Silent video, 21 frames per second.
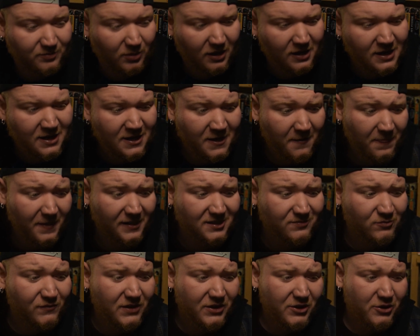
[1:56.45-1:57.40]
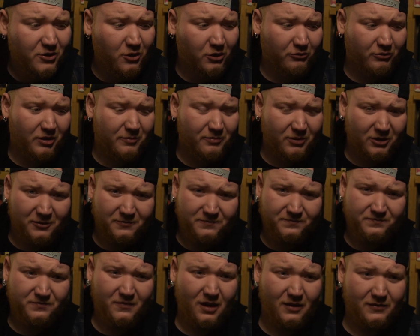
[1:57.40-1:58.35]
But this movie, New York Ripper,
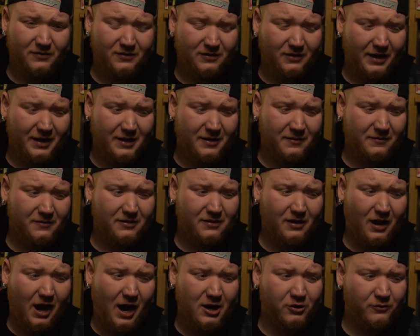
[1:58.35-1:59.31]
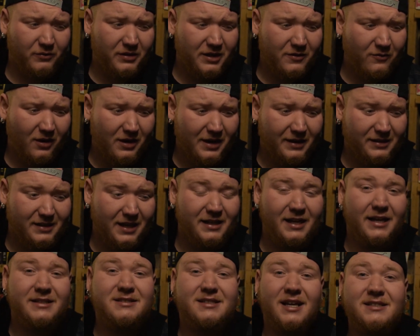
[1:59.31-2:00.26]
like I don't really want it,
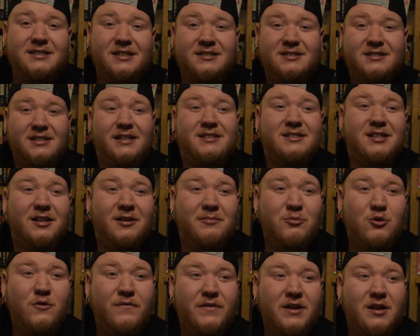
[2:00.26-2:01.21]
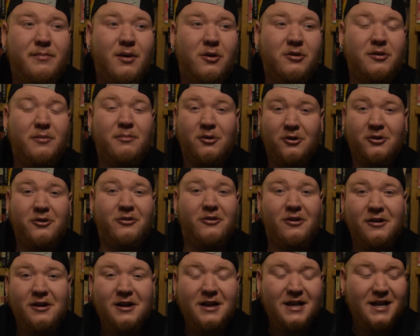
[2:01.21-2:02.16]
it, it's it's a it's a movie about a
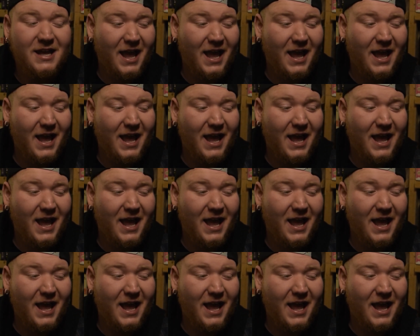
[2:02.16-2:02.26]
murderer